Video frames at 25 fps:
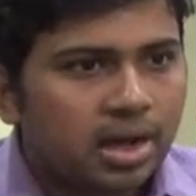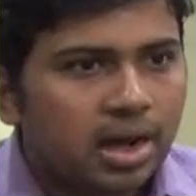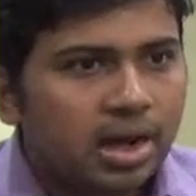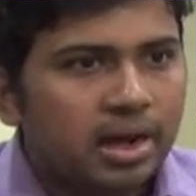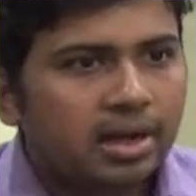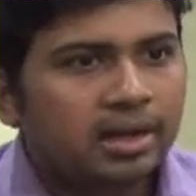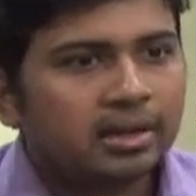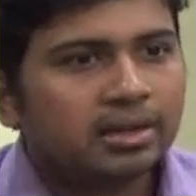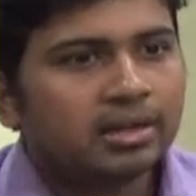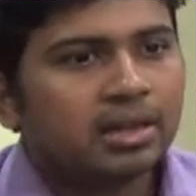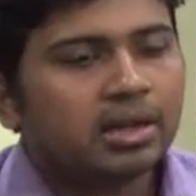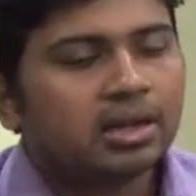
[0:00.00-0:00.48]

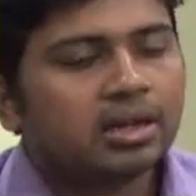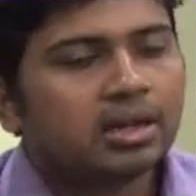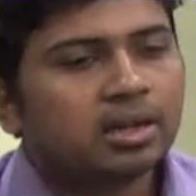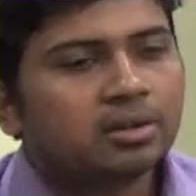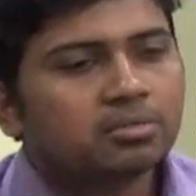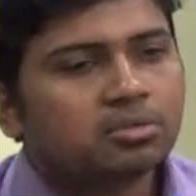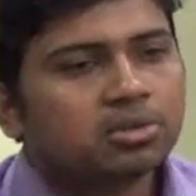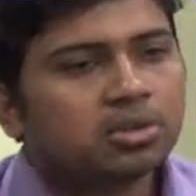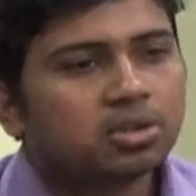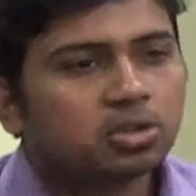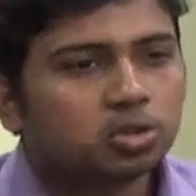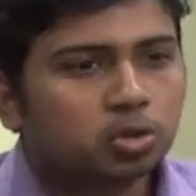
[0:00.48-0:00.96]
and then
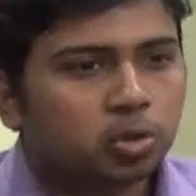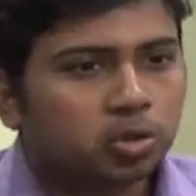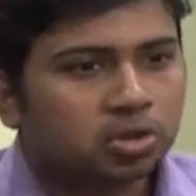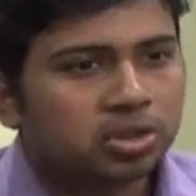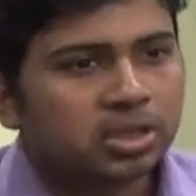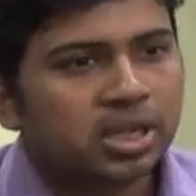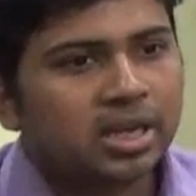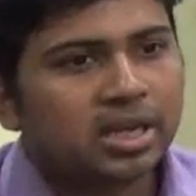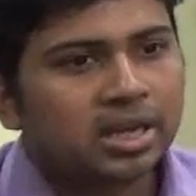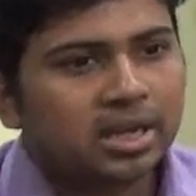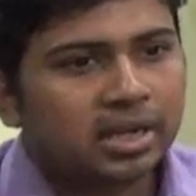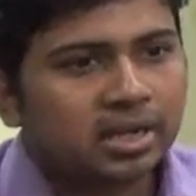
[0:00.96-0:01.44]
comes the
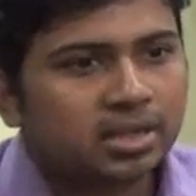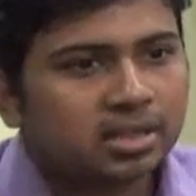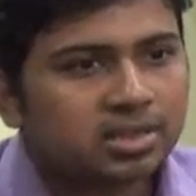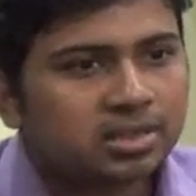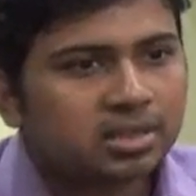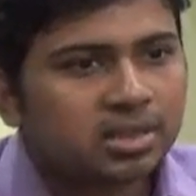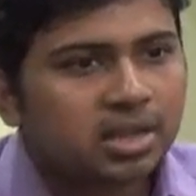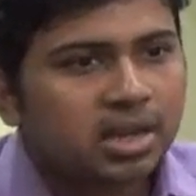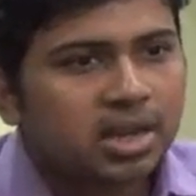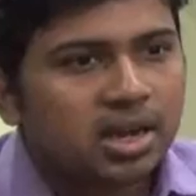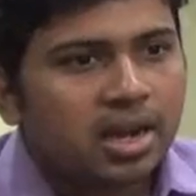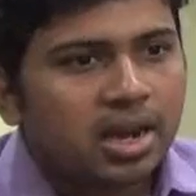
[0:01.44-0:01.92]
social
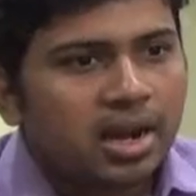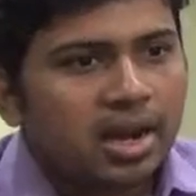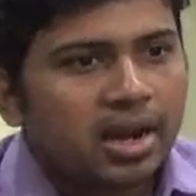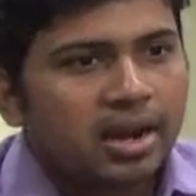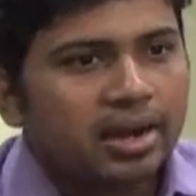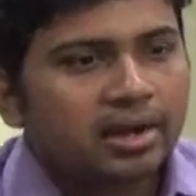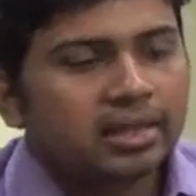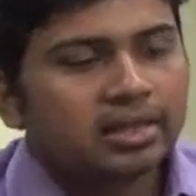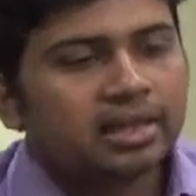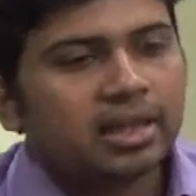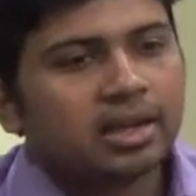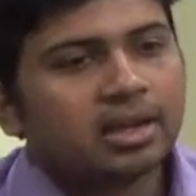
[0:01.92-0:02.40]
needs,
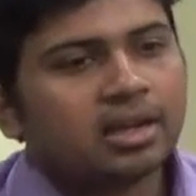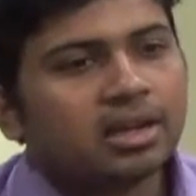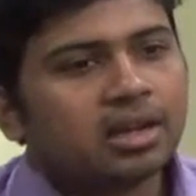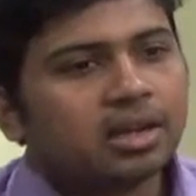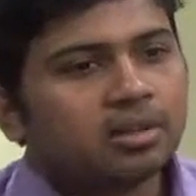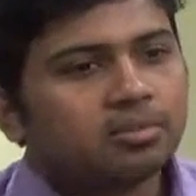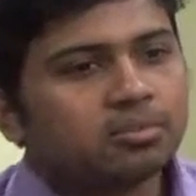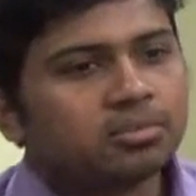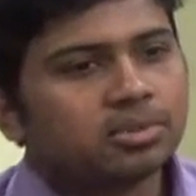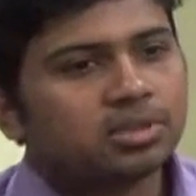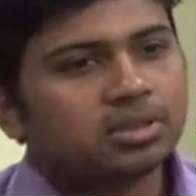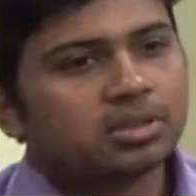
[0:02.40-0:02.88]
and then
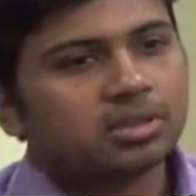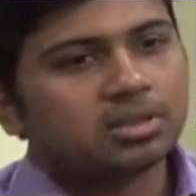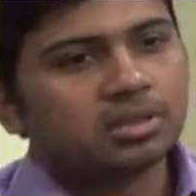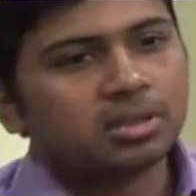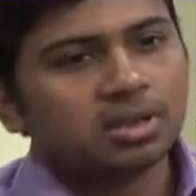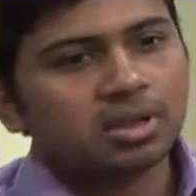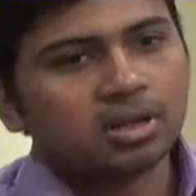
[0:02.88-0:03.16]
comes